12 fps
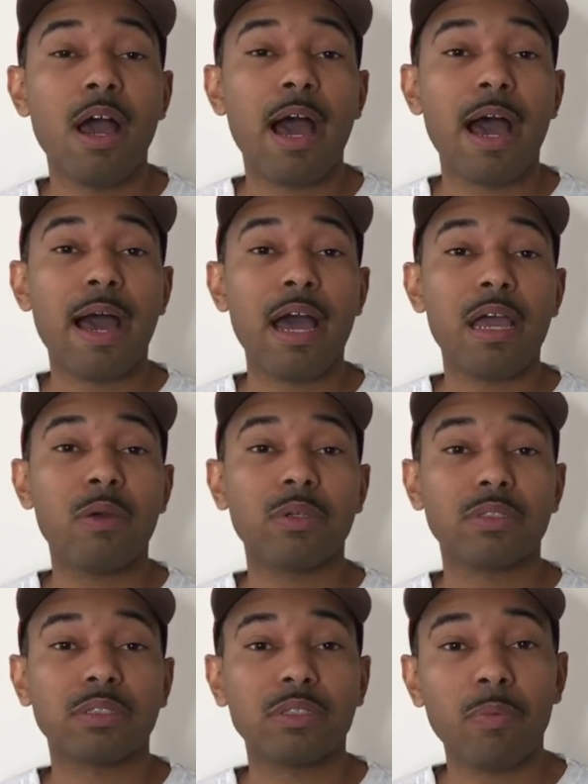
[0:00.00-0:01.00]
I was
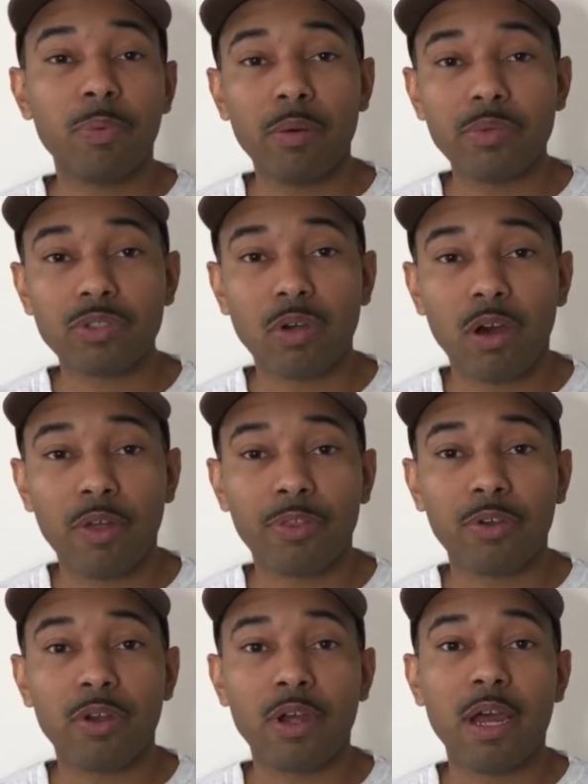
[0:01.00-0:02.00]
a self-published
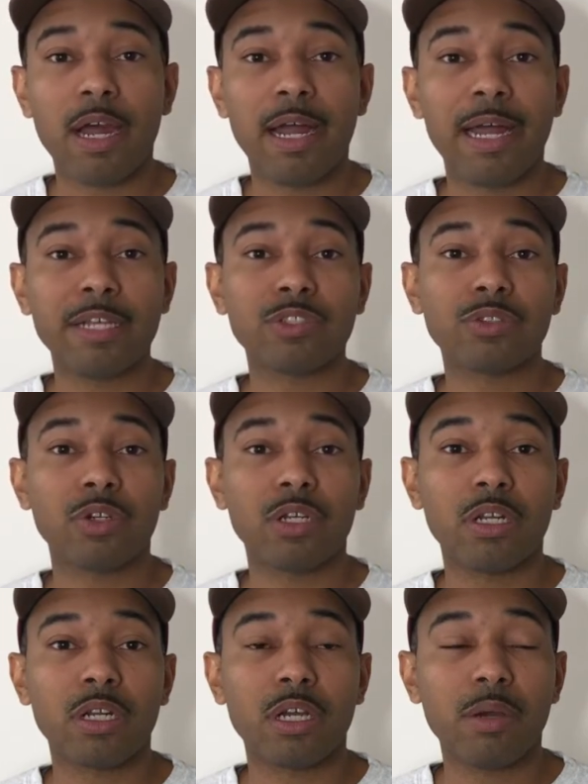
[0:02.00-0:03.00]
author. I
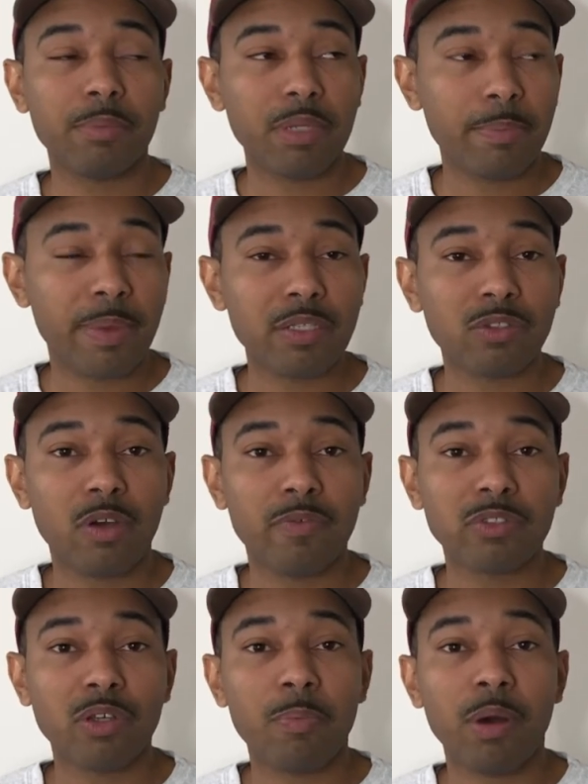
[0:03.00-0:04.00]
started a company based off of
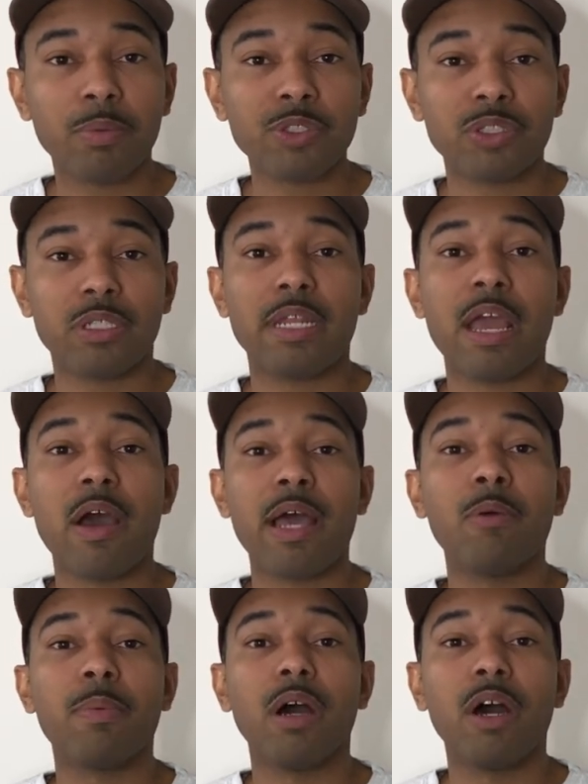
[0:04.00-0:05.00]
self-publishing. Now I
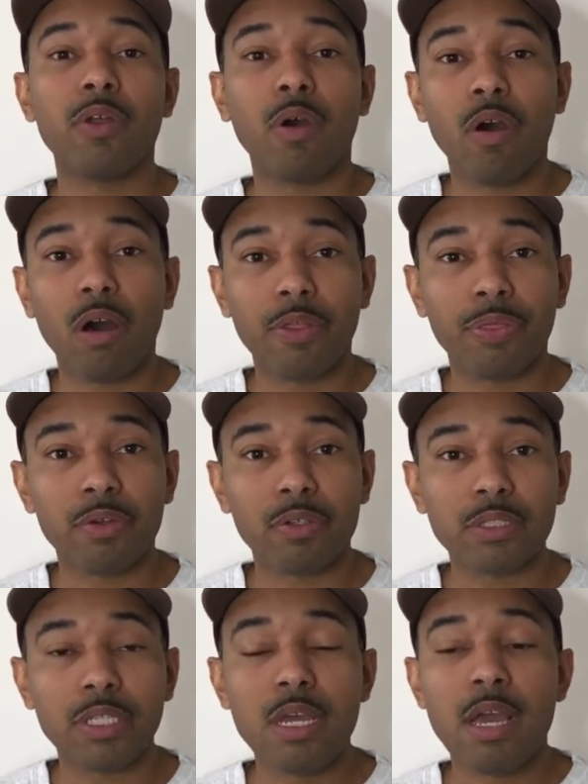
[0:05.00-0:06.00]
help other
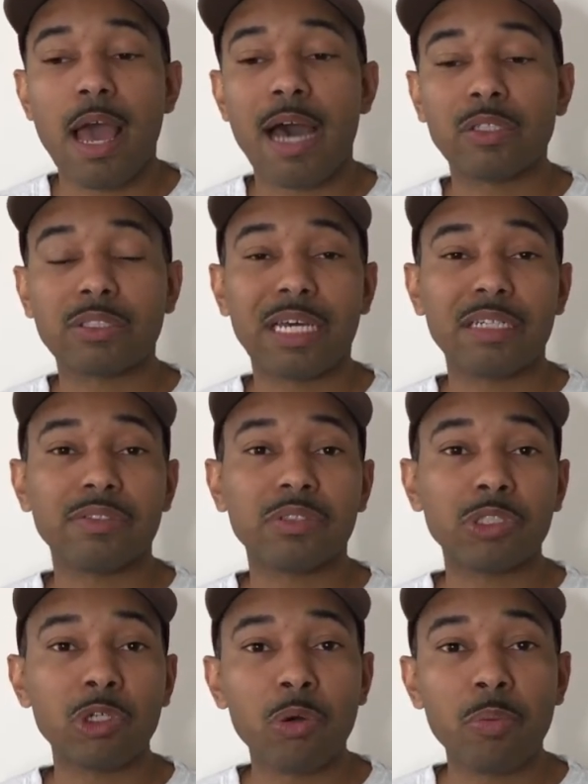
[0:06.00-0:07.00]
authors outside of
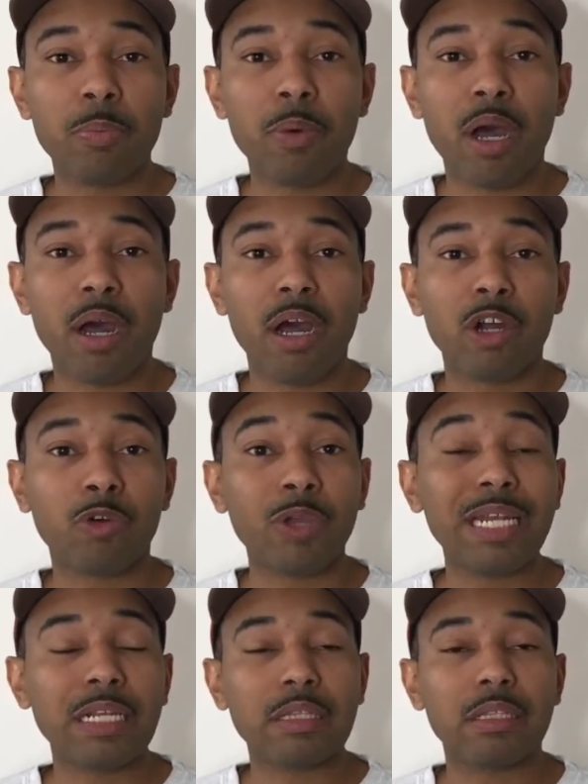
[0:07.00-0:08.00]
still uh,
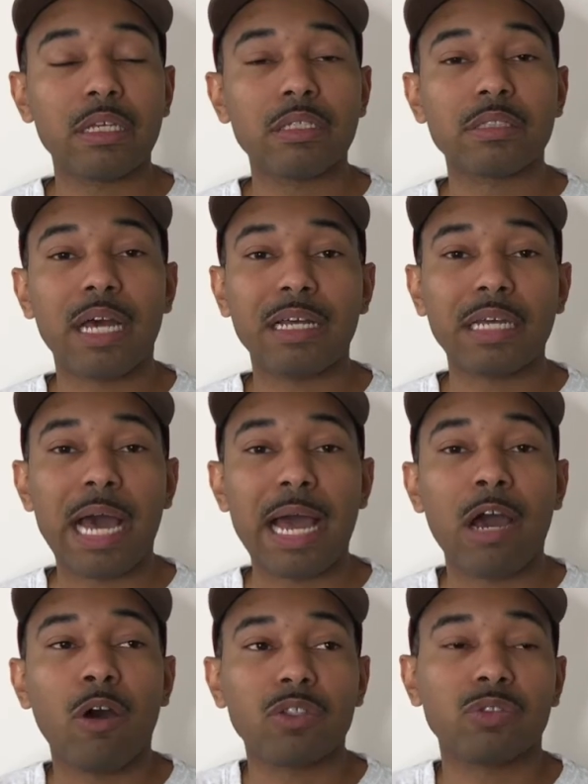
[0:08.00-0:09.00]
creating things. I,
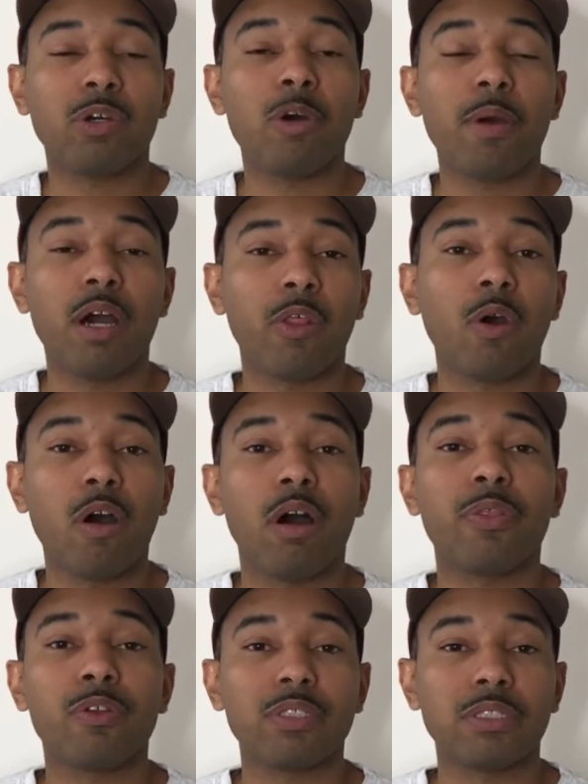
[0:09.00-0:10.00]
I also help other
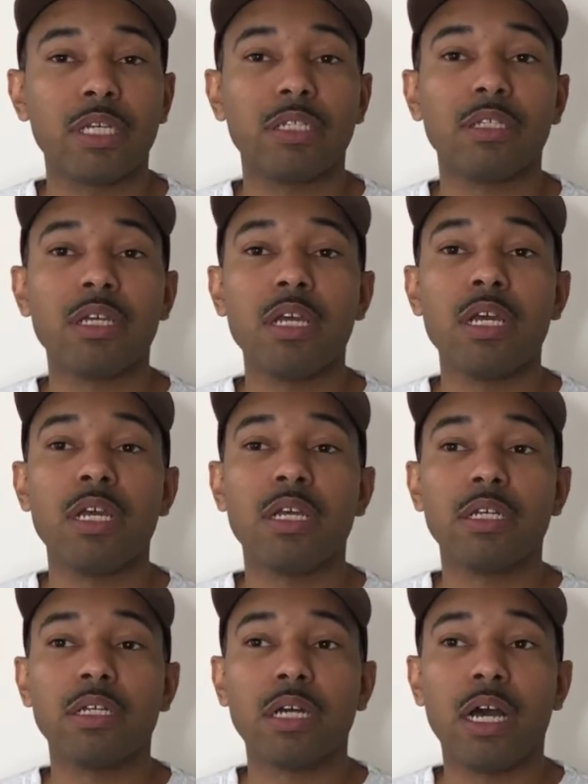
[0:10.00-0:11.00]
authors get
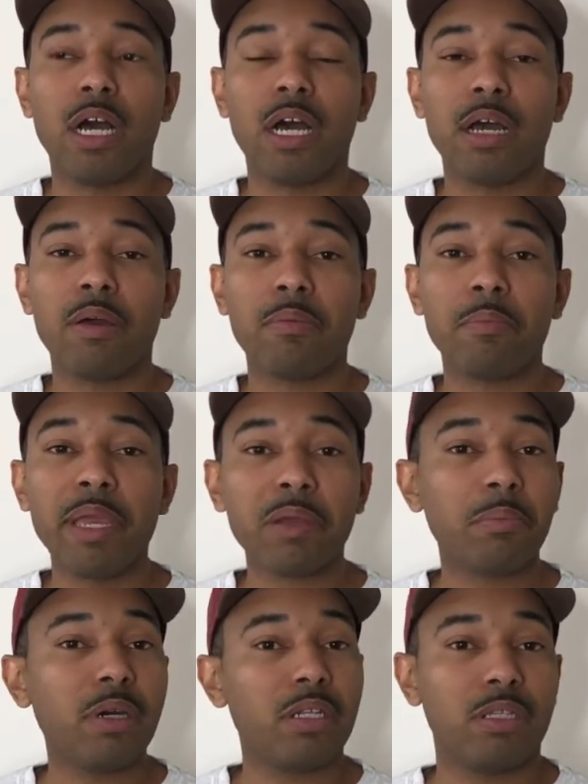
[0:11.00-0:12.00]
uh, make
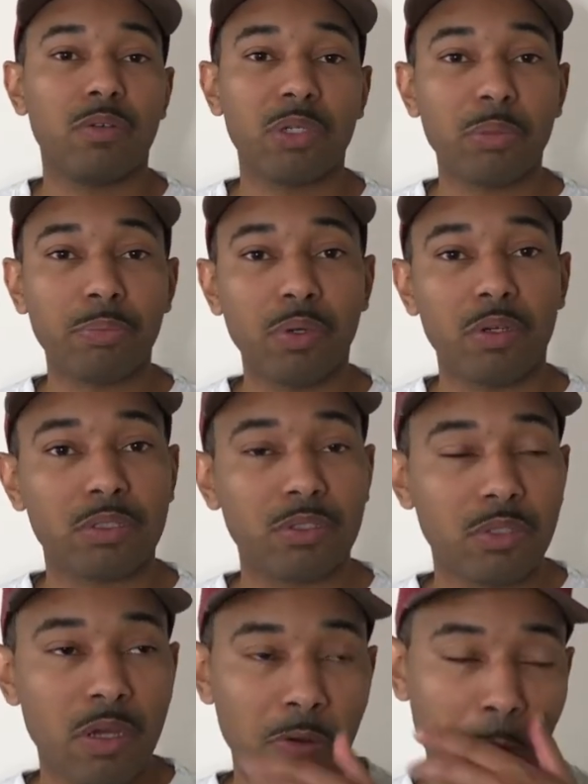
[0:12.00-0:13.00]
money on their books. You
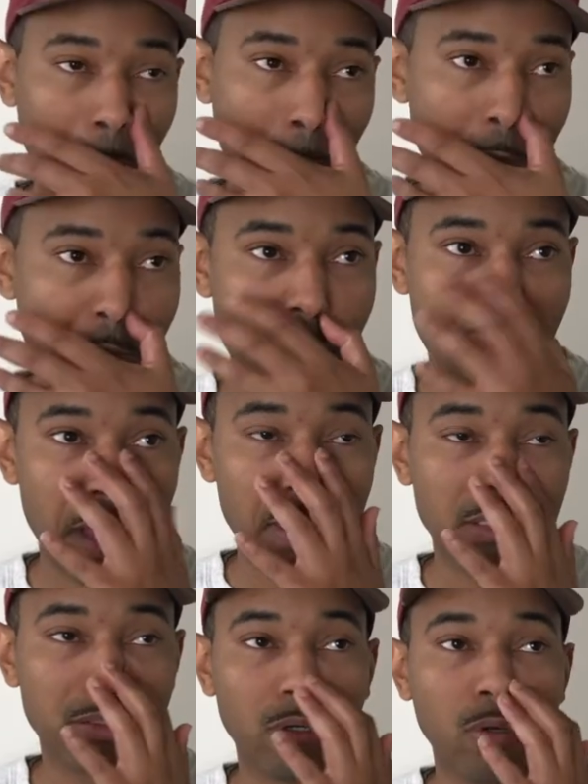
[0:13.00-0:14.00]
know,
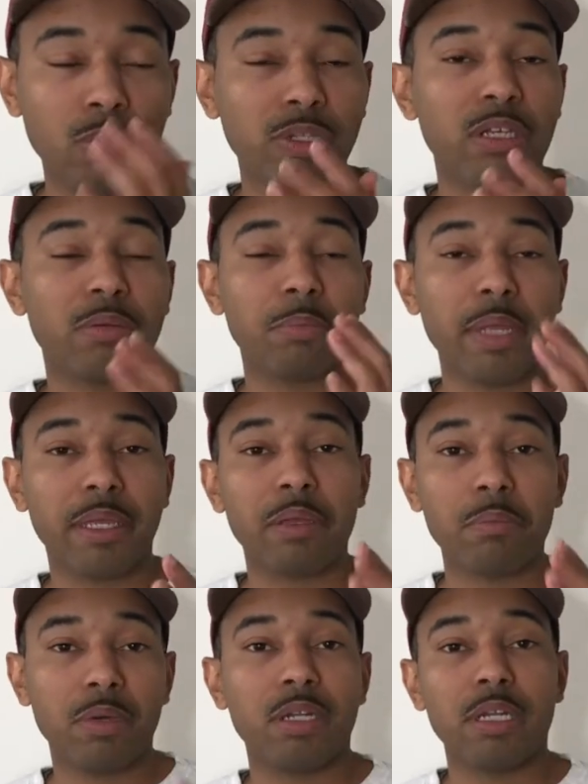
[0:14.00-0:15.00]
it's the whole thing of
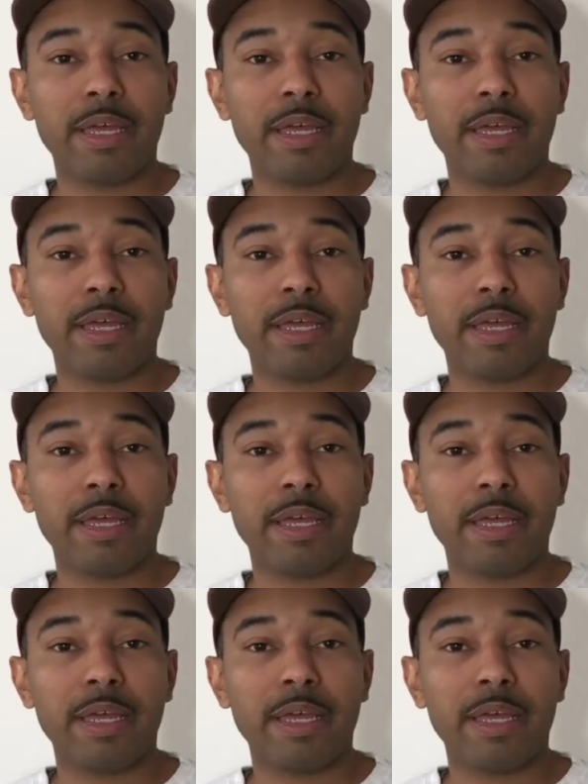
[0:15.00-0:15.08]
making money.